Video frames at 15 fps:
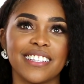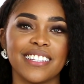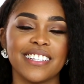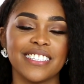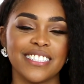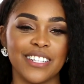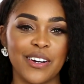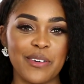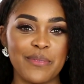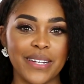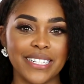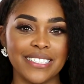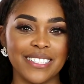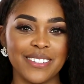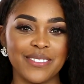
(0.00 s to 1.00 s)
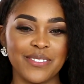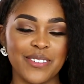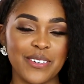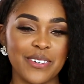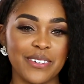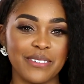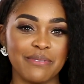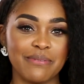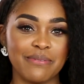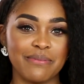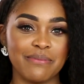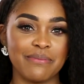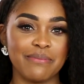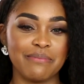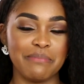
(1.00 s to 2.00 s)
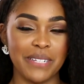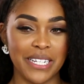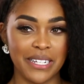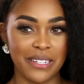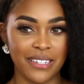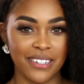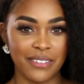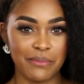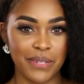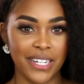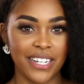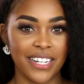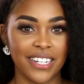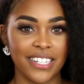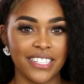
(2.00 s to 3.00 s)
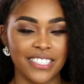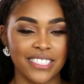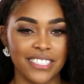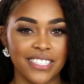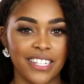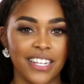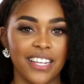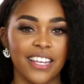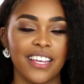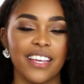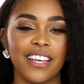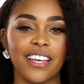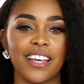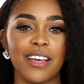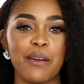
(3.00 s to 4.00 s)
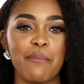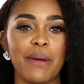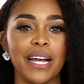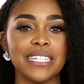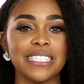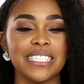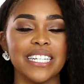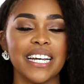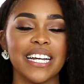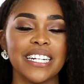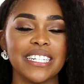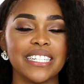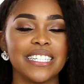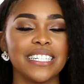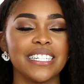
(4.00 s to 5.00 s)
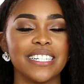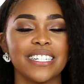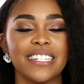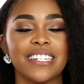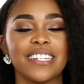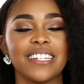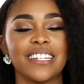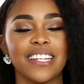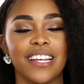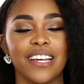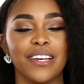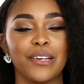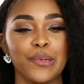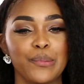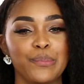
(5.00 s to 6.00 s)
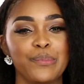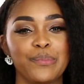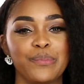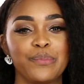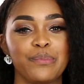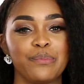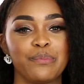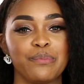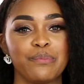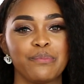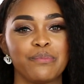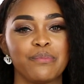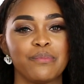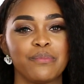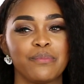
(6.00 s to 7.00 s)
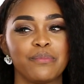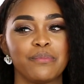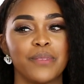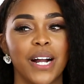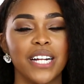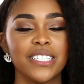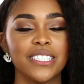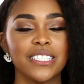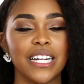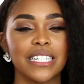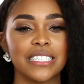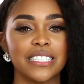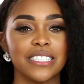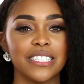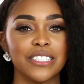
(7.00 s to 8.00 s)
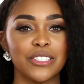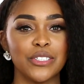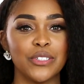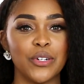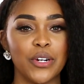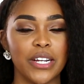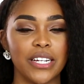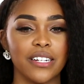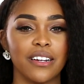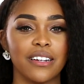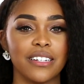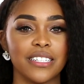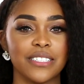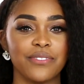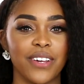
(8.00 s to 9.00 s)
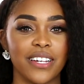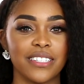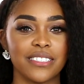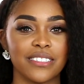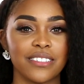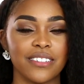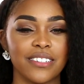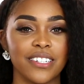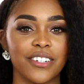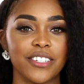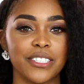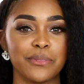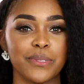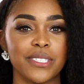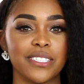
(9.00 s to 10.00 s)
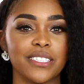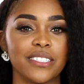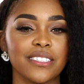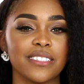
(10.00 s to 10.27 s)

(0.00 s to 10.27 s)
is so amazing for me because my son, um, I just like to see the joy on his face on Christmas.